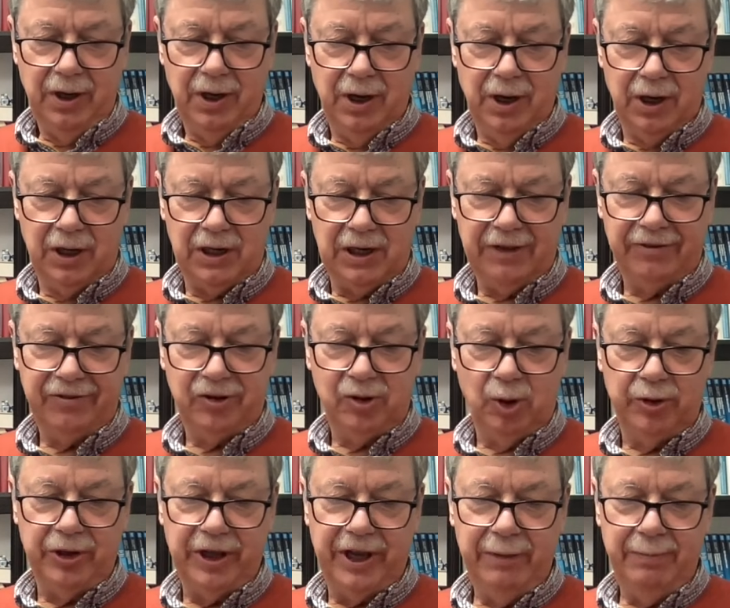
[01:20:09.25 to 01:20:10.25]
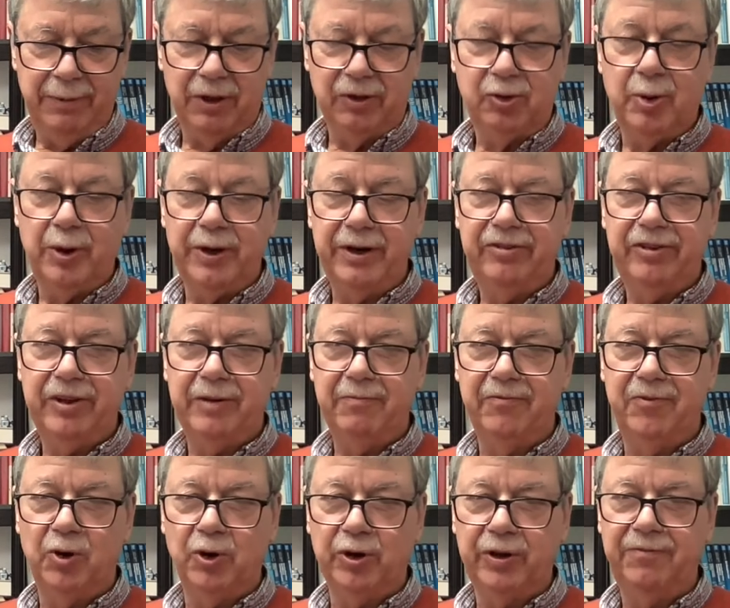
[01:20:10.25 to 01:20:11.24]
a cluster called Abell
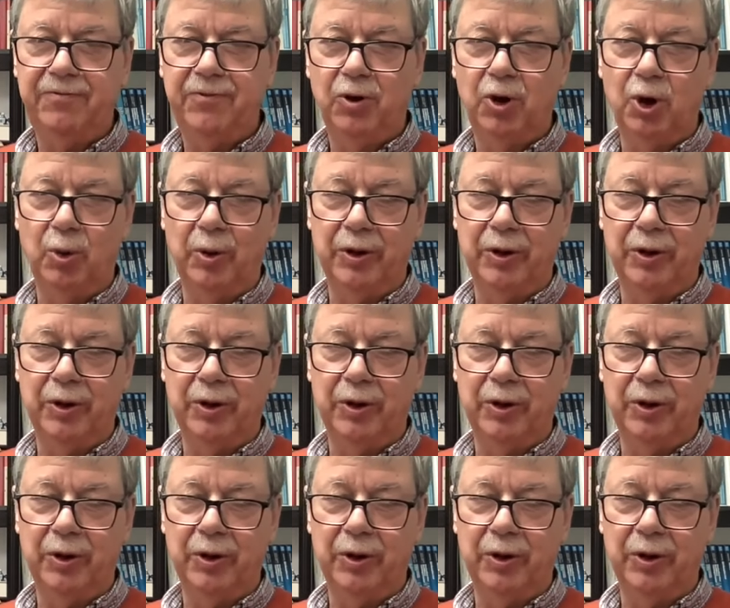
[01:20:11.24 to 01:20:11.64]
2744,